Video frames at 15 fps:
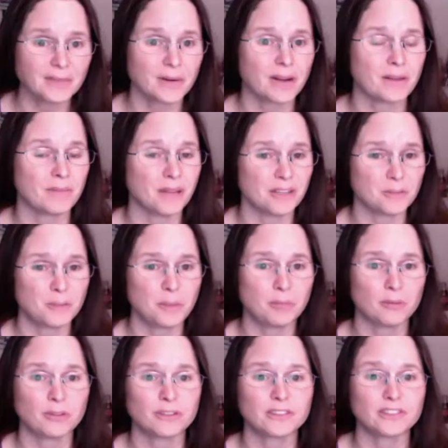recommend
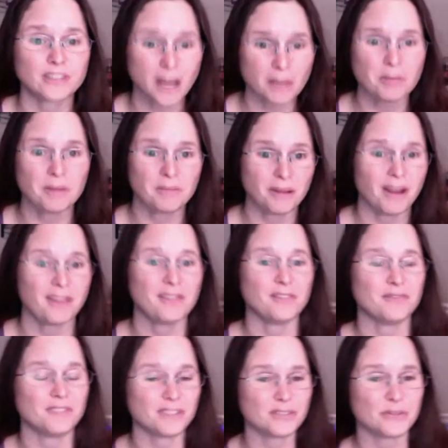people stopping by the
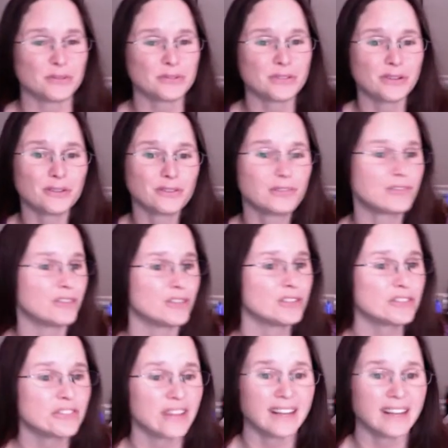visitor center first.